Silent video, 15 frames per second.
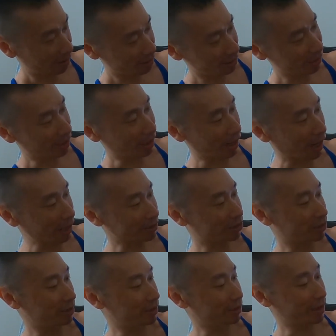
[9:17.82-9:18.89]
You
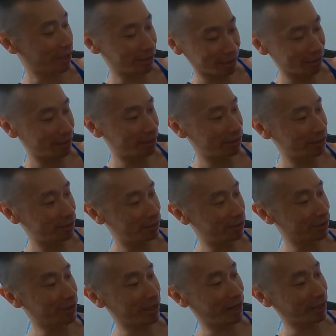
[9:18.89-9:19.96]

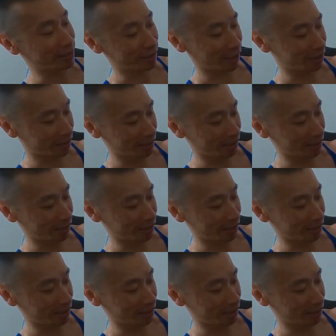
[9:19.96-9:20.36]
can take